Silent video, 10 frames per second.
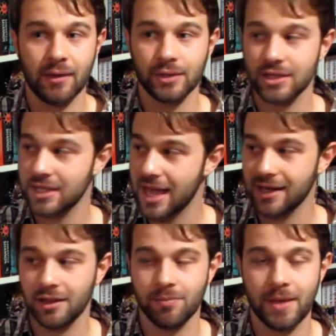I was
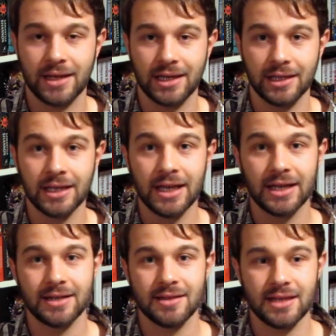not expecting
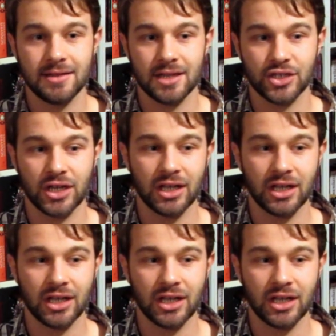to see such a